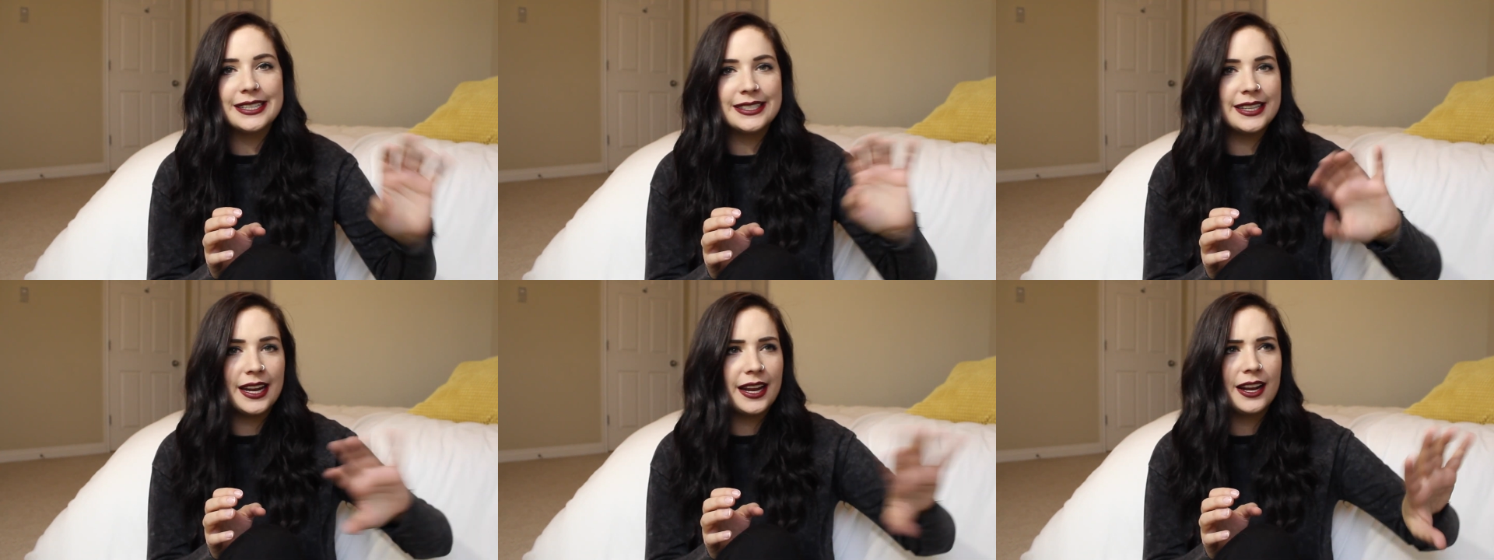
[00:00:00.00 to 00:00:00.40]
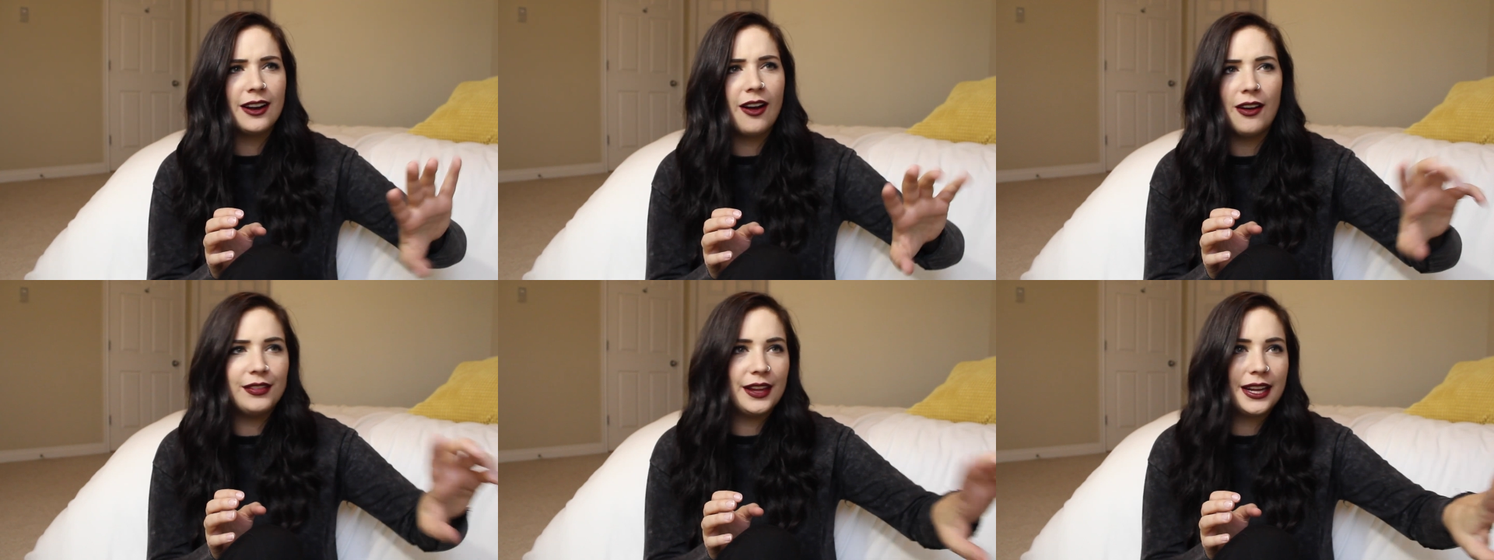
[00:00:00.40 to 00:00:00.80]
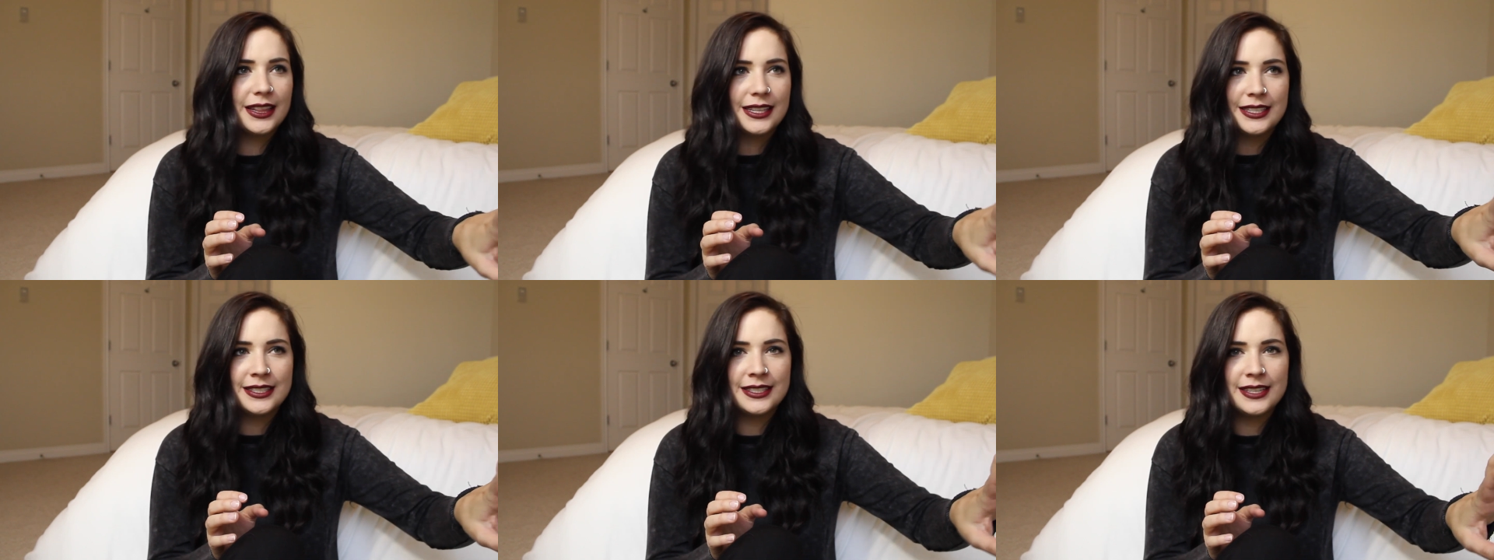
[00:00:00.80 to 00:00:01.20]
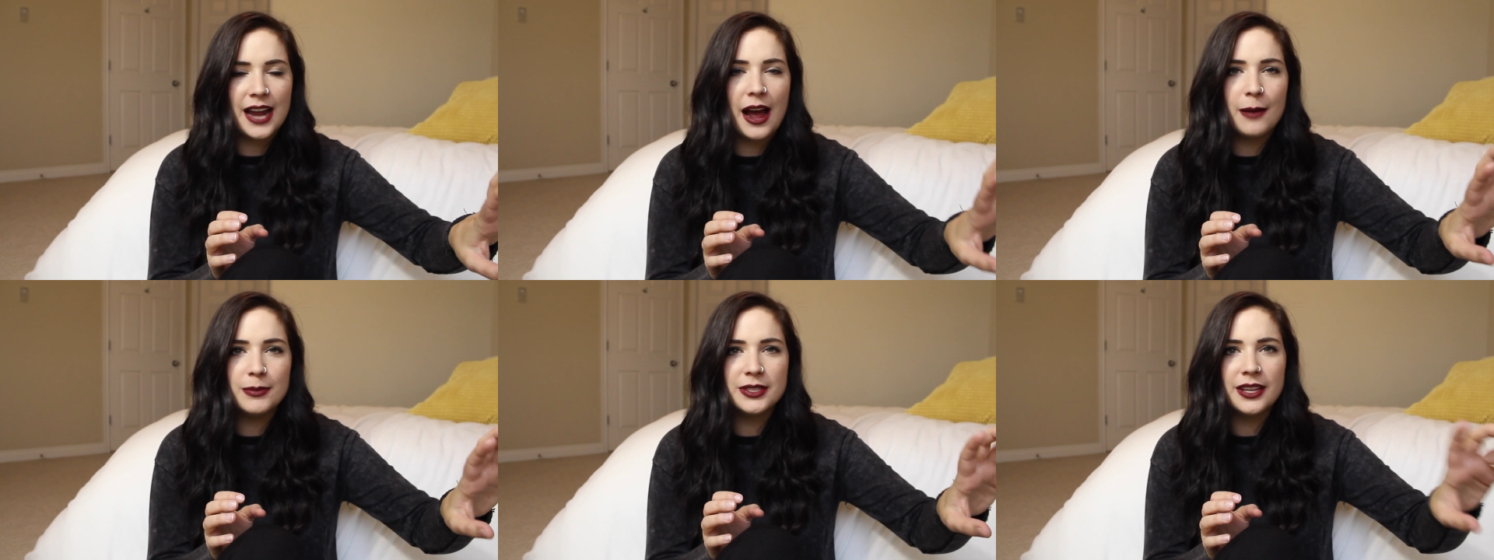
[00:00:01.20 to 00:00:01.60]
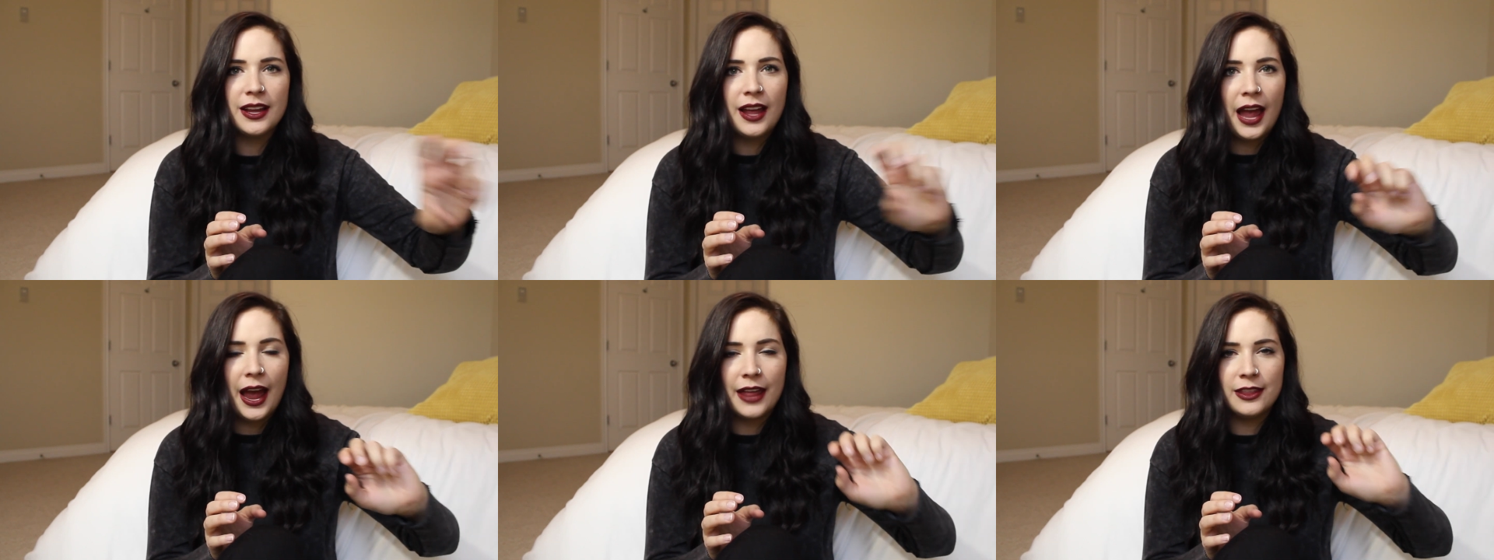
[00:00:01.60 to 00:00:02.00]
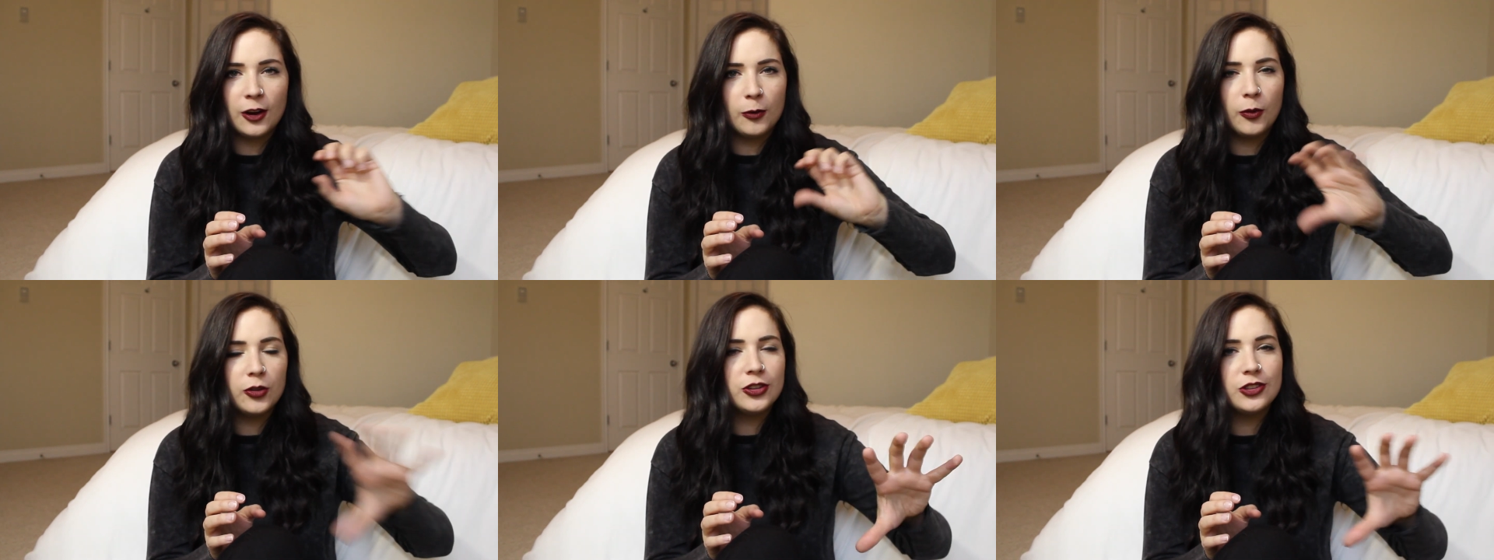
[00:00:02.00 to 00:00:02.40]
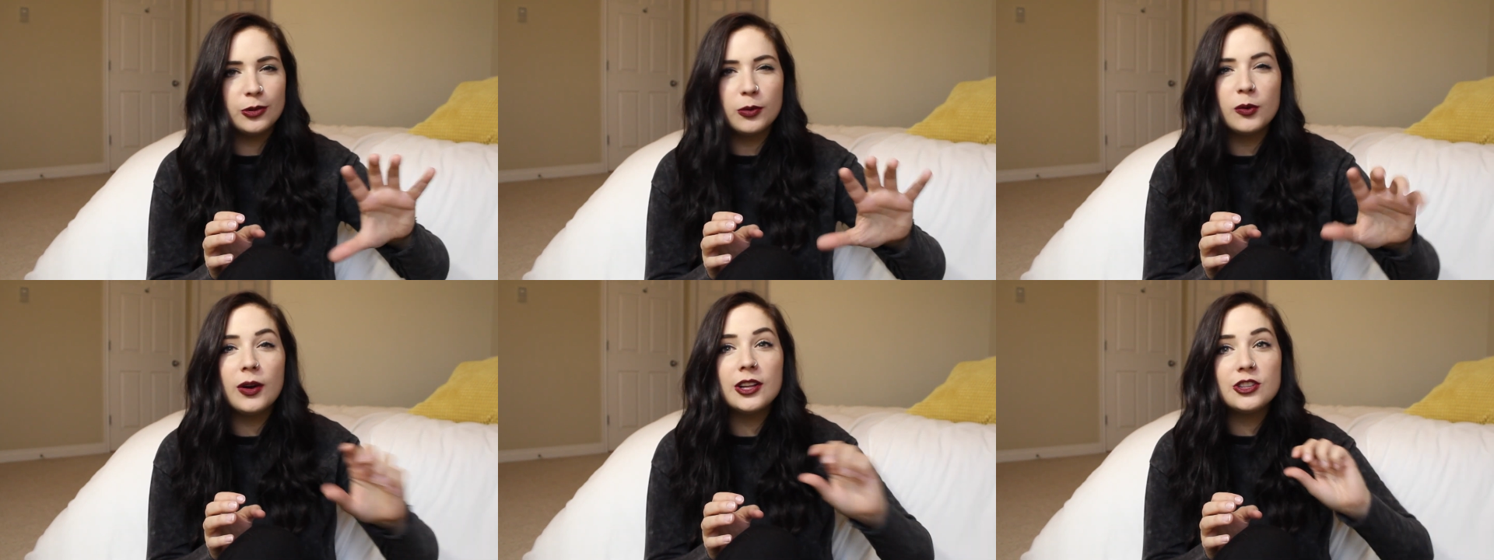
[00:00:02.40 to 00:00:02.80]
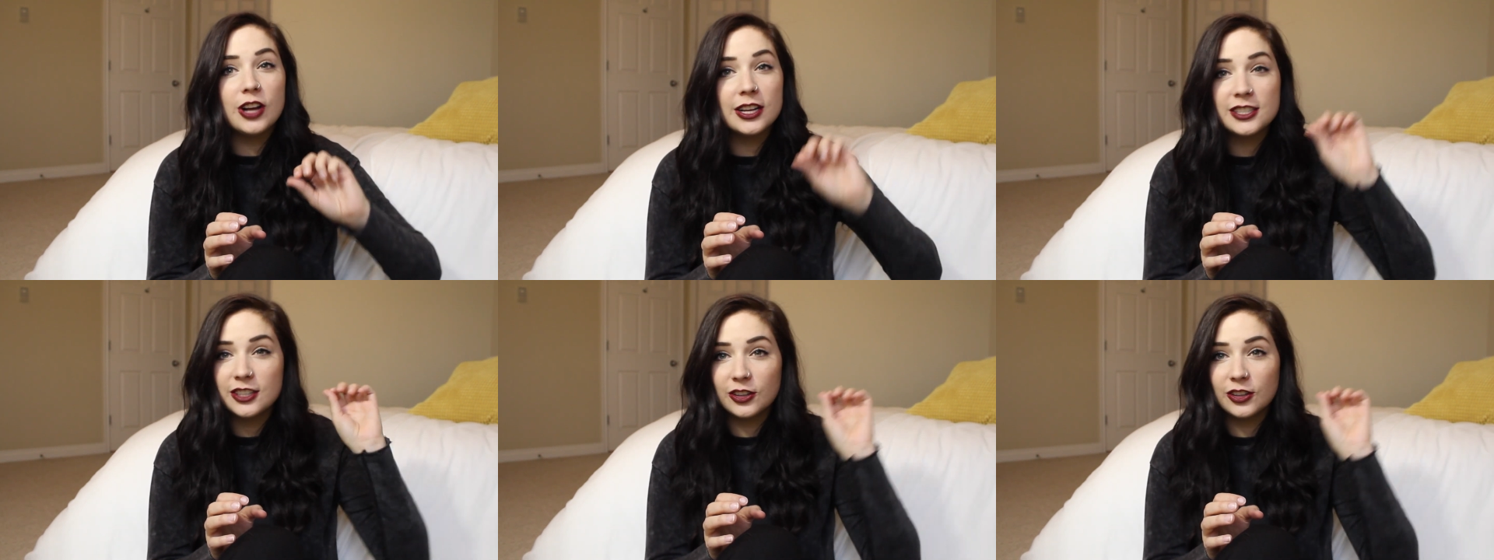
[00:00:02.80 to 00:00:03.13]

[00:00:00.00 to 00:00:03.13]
sitting on like these steps, and they were both super well dressed.